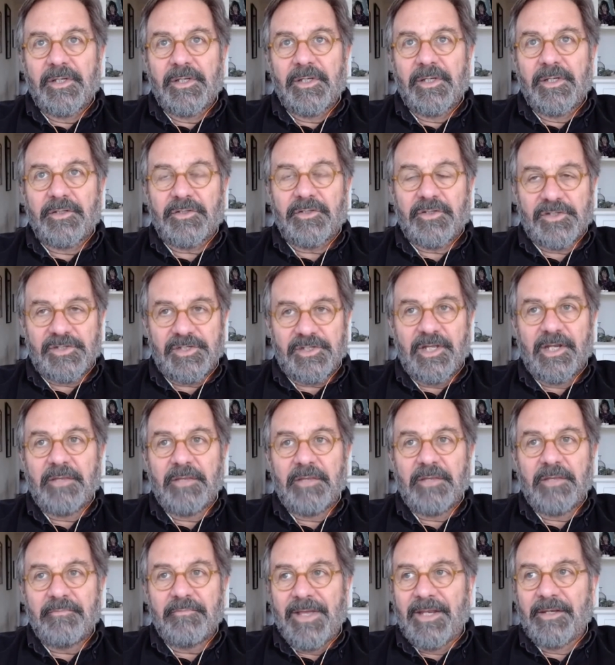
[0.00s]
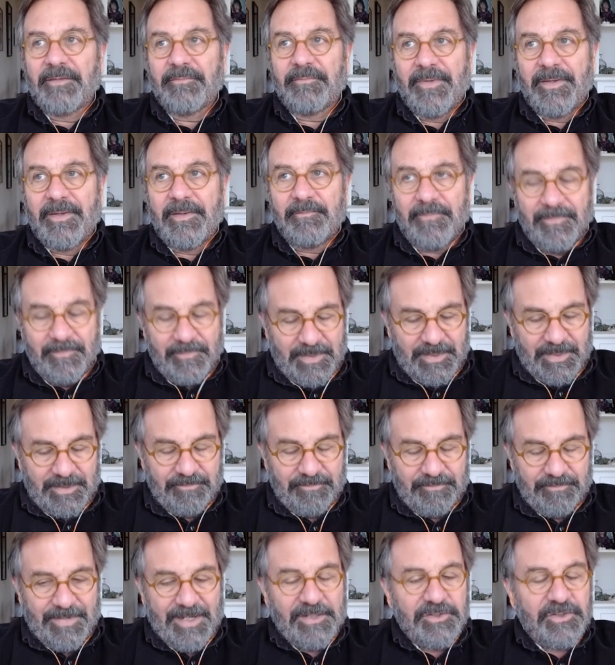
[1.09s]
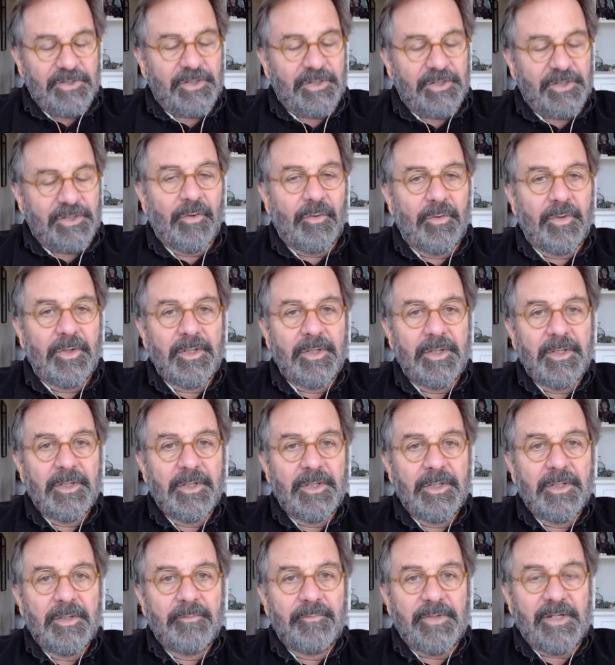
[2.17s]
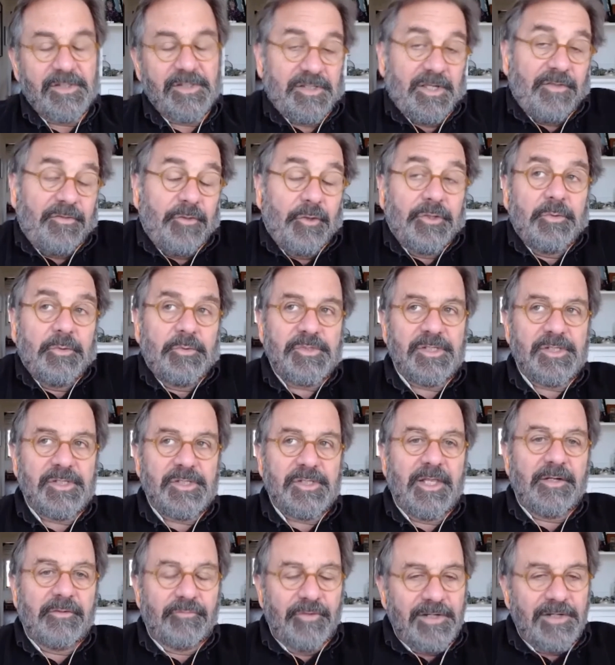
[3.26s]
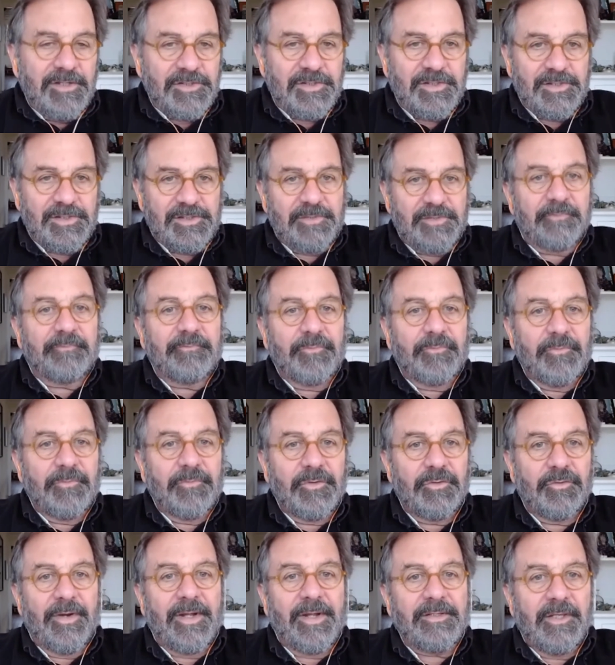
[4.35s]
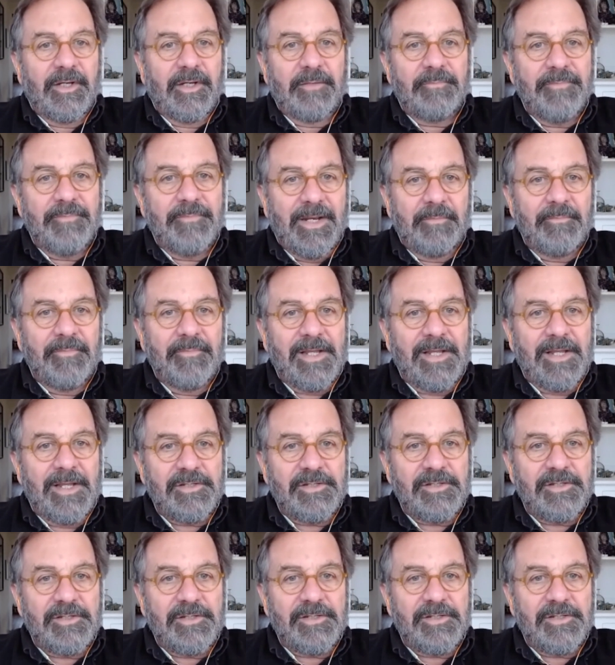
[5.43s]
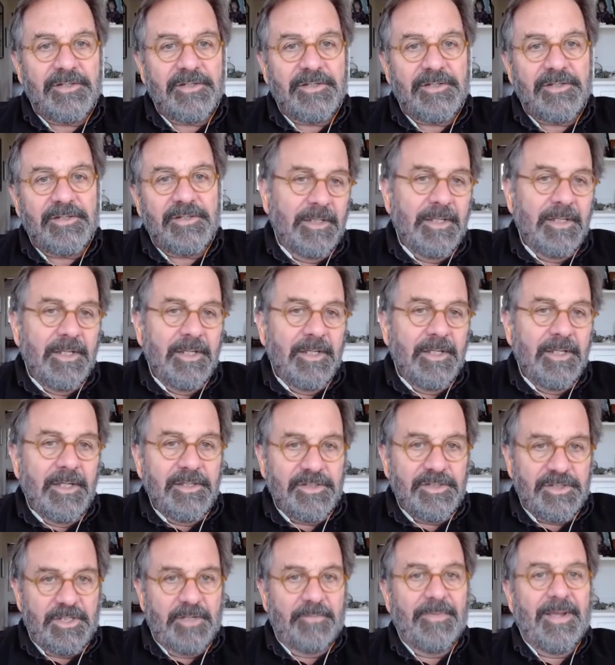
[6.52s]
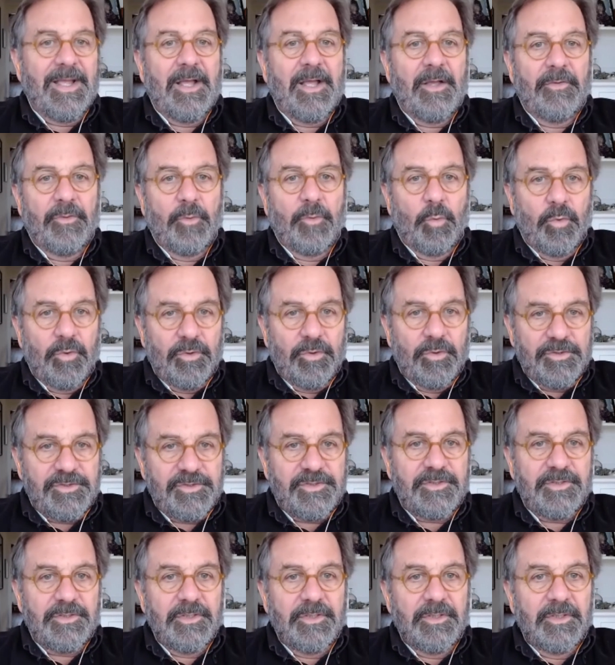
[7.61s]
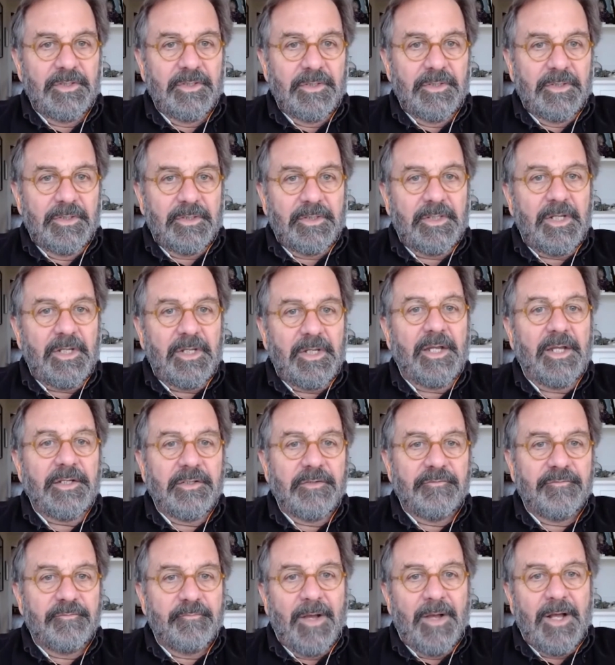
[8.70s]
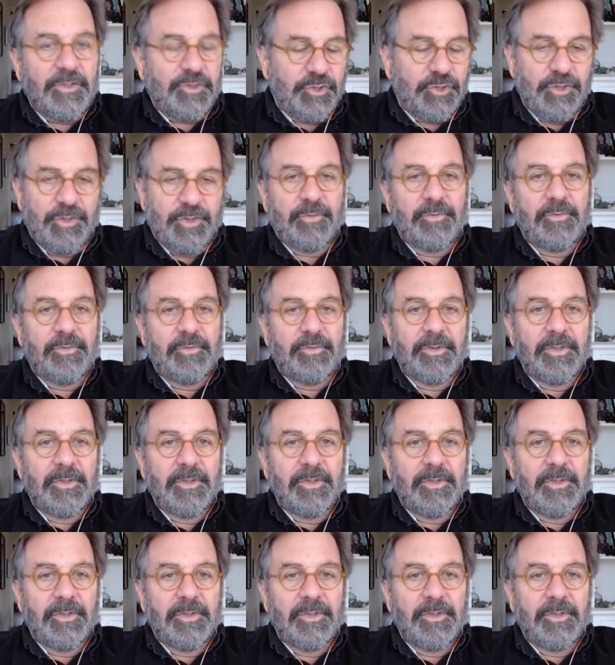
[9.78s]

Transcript: to study men in Mexico, because I thought there was a lot of racism directed at men in Mexico as being somehow the worst kind of macho.